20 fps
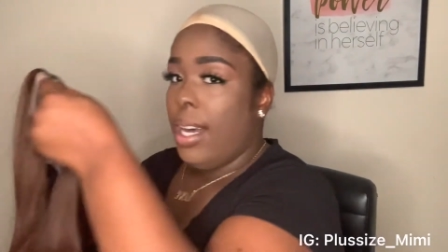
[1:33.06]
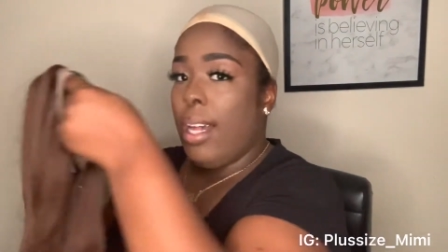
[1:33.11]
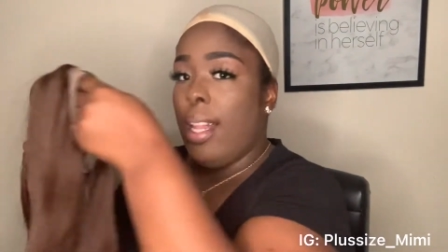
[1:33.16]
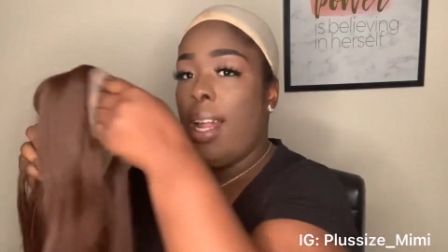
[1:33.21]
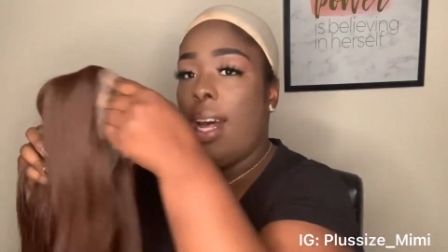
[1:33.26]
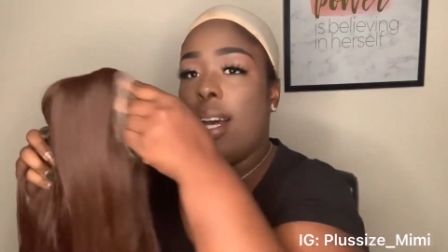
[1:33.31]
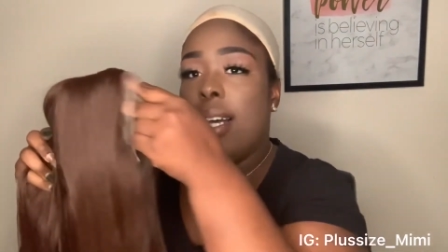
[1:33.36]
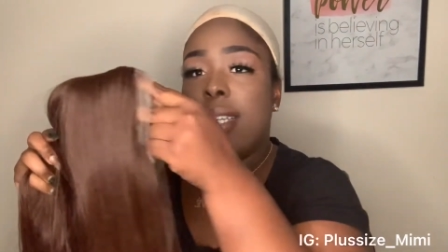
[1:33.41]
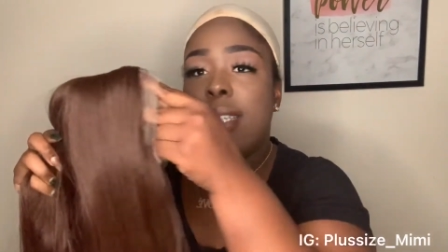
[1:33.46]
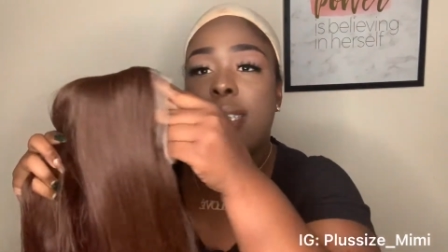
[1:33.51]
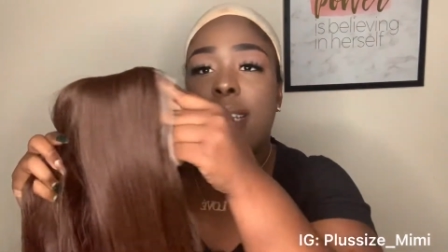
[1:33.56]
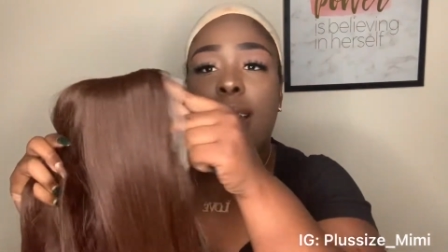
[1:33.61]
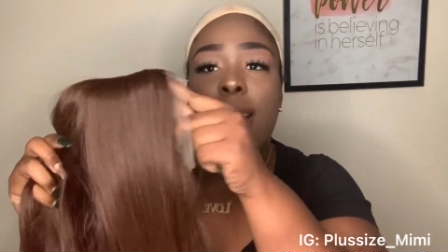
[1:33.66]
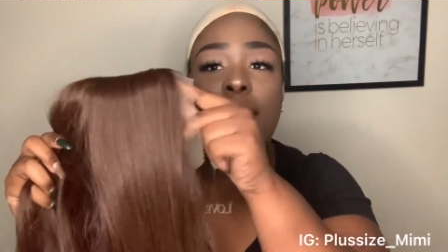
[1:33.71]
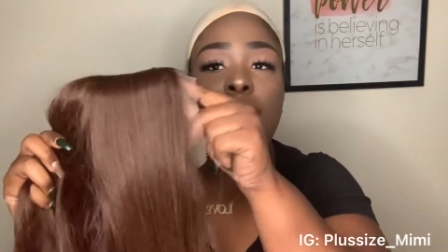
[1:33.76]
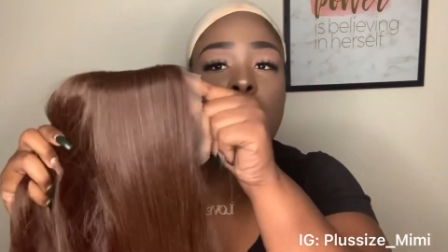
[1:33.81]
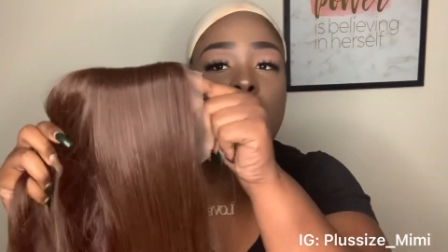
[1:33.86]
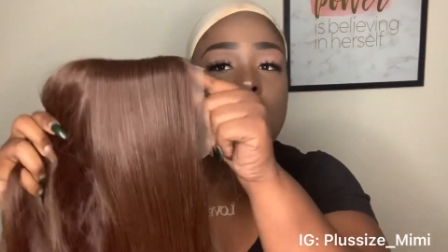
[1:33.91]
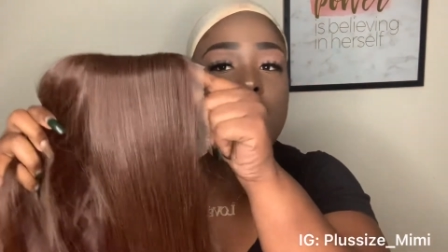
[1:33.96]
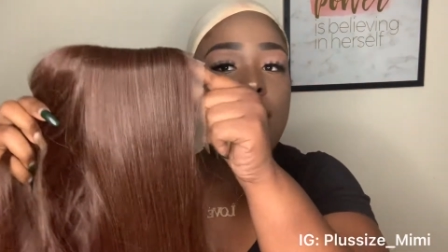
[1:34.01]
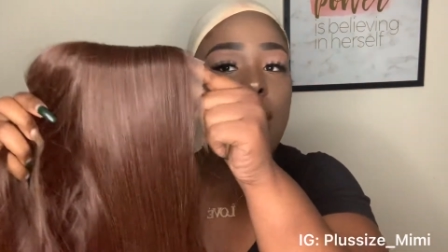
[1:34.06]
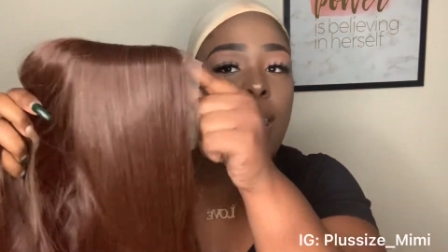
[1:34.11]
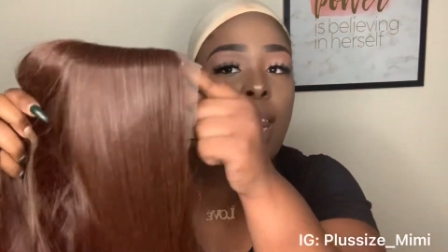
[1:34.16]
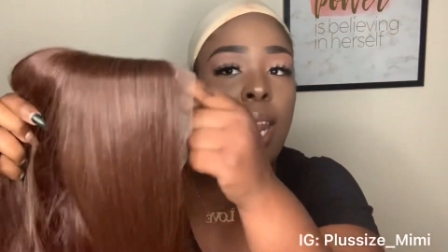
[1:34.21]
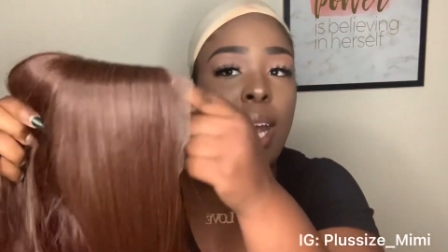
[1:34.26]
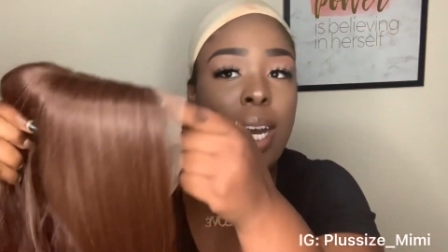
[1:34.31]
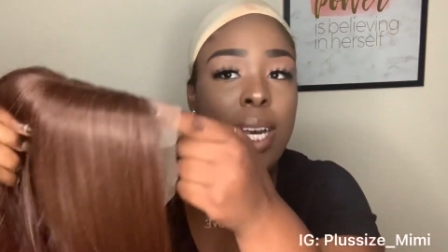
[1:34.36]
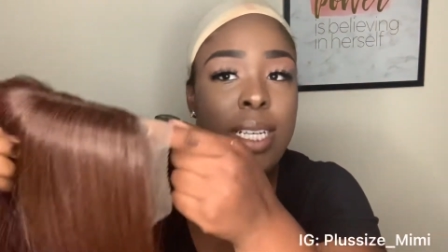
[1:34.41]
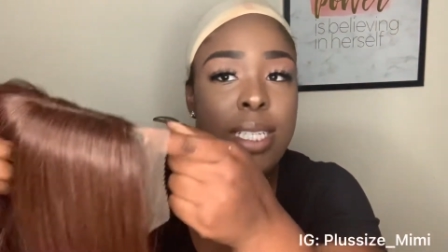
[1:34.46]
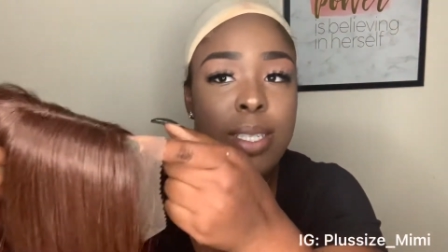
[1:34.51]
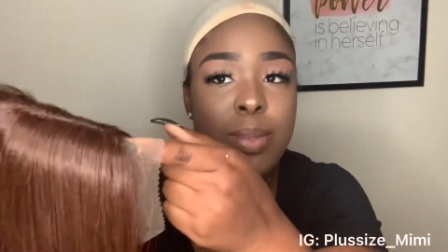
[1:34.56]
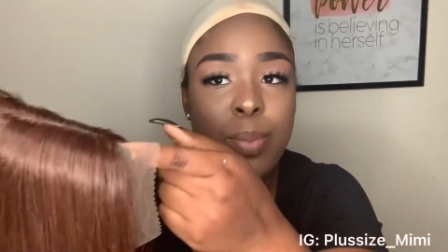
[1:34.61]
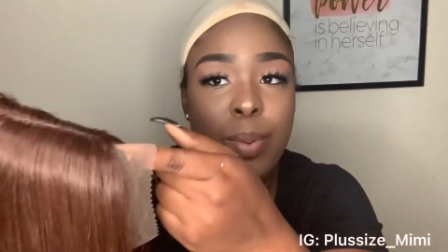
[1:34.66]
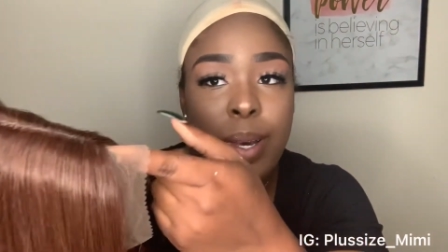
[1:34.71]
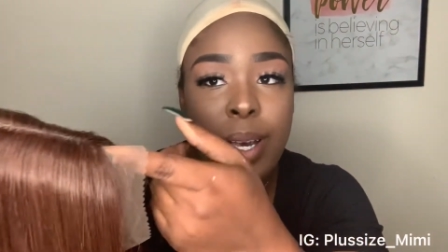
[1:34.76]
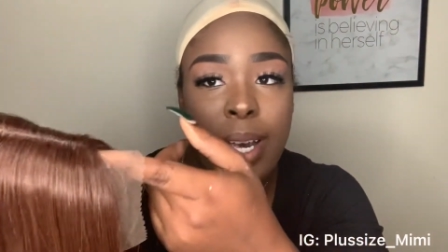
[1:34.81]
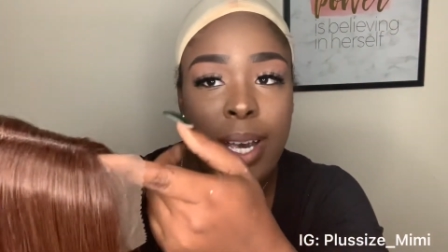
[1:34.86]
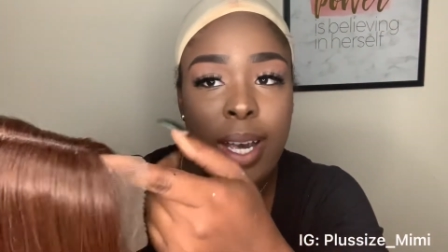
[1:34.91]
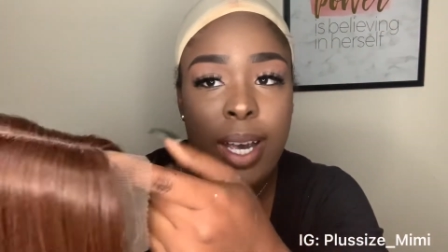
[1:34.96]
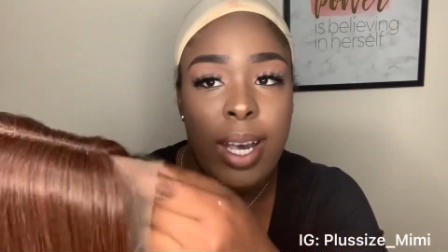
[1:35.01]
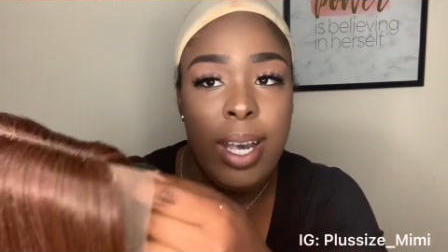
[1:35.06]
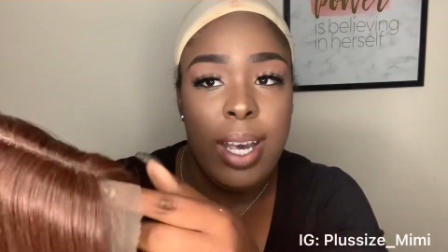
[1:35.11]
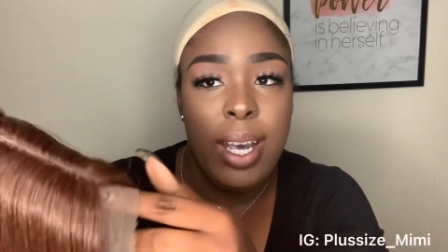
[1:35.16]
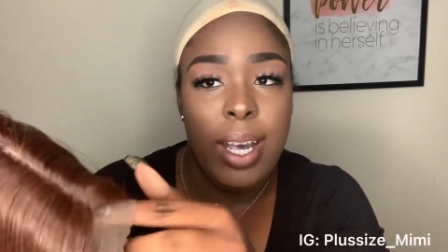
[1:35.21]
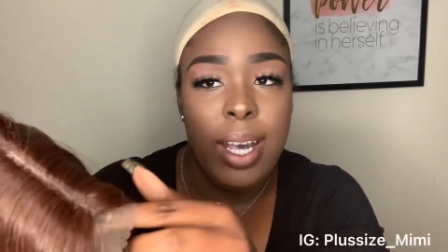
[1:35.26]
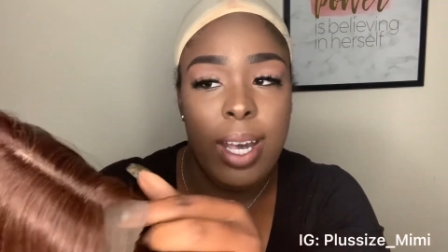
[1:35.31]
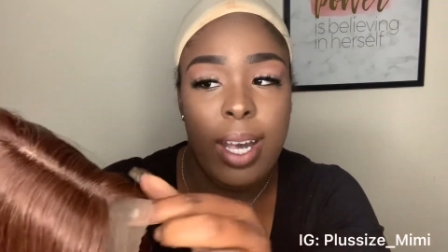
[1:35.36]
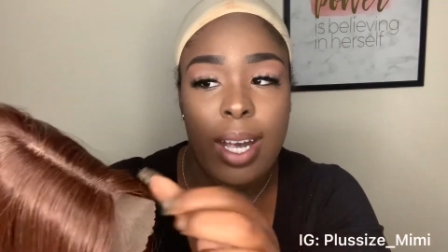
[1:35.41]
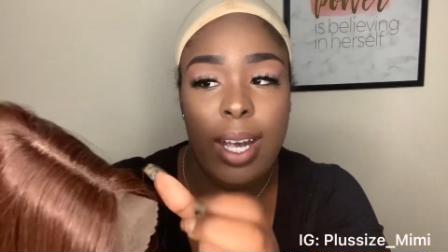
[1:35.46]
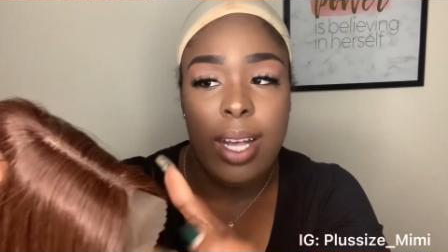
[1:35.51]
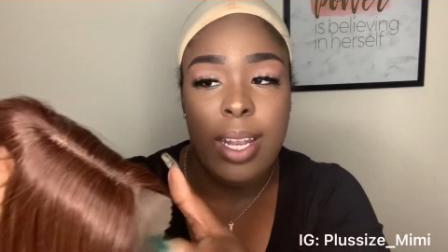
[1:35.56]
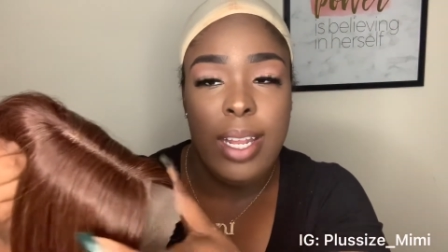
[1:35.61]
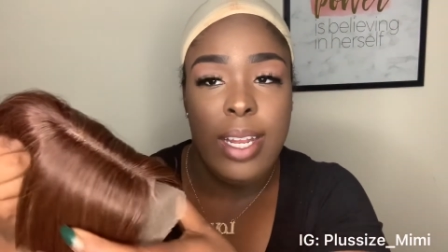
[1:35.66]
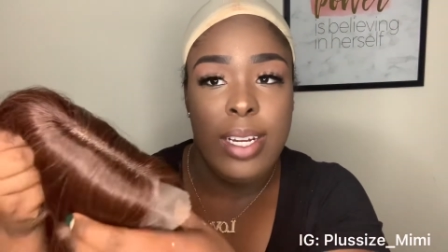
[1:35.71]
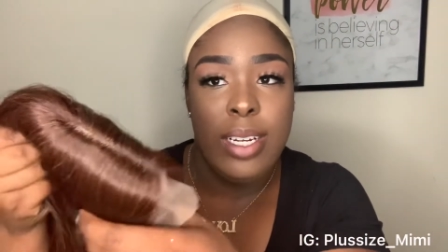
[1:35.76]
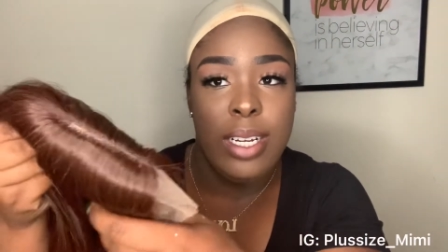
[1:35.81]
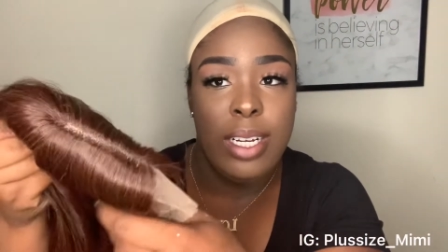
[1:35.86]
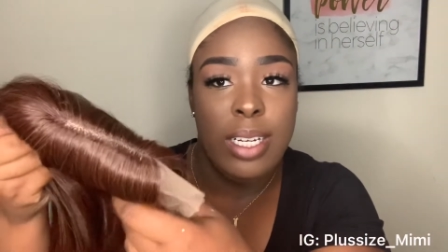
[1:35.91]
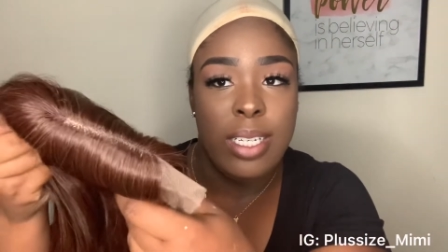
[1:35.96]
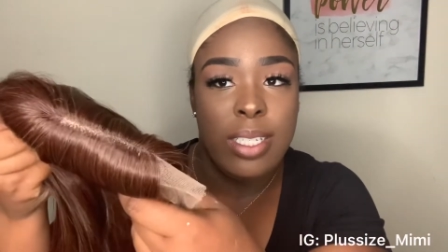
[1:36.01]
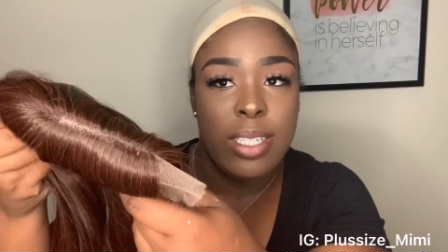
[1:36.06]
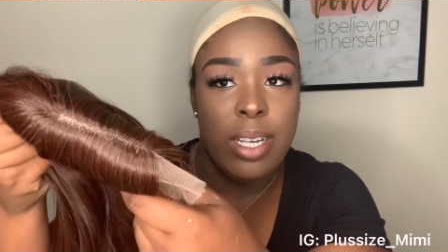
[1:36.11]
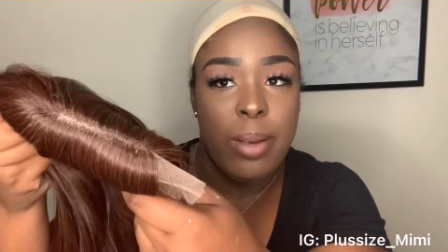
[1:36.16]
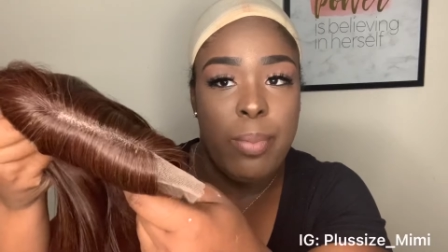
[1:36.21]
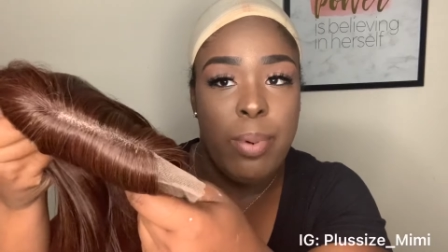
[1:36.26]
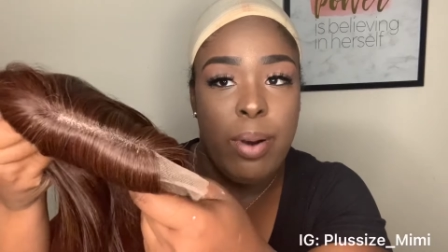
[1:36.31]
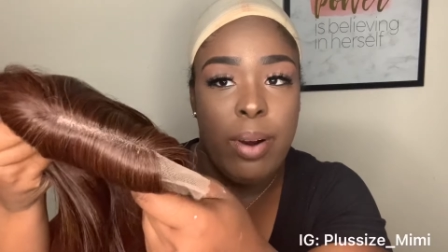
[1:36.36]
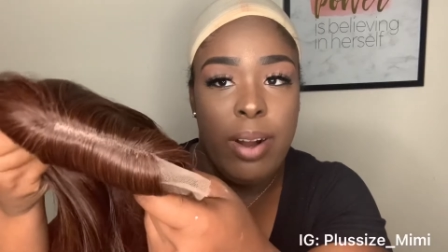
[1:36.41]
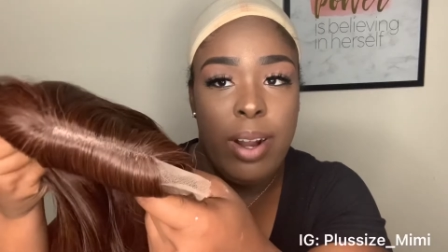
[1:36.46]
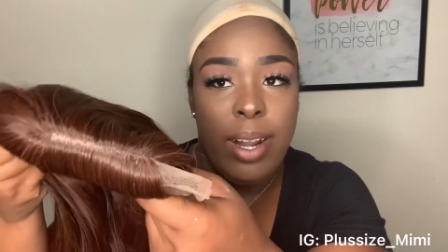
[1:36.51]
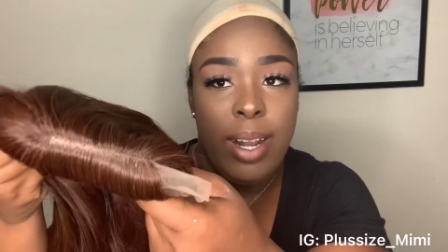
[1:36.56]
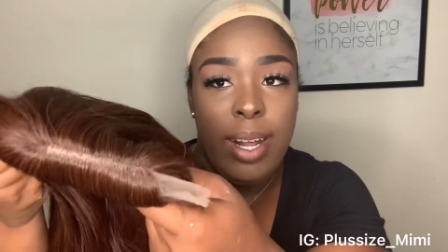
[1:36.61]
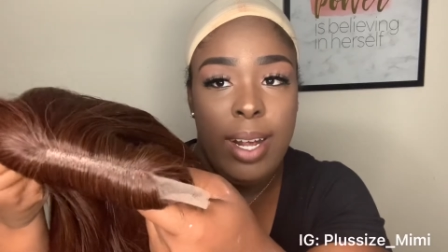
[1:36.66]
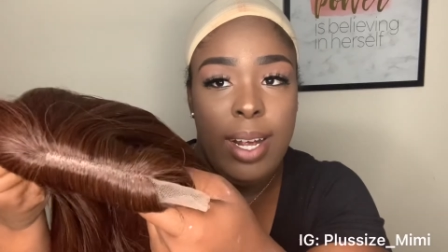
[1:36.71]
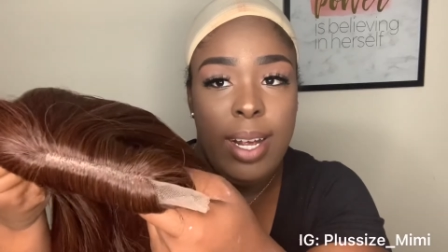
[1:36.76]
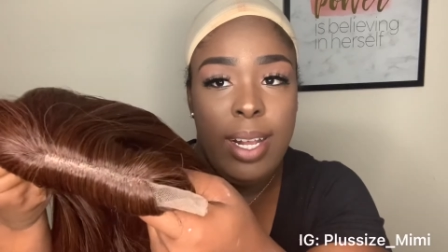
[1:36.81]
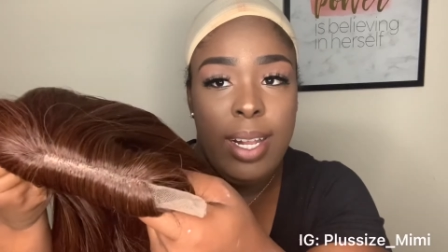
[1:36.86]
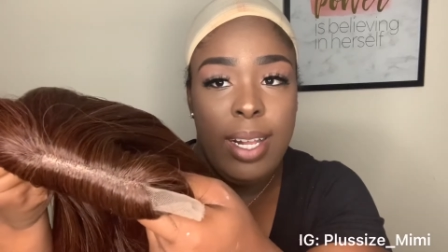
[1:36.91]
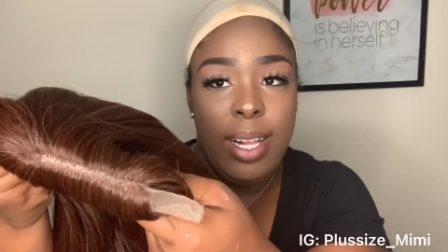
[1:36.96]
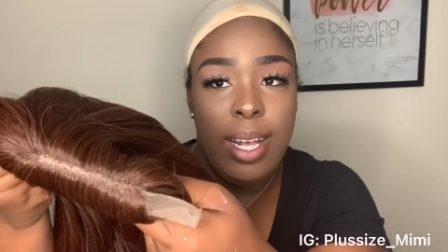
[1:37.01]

Like I said, it is a lace wig. Here is the parting.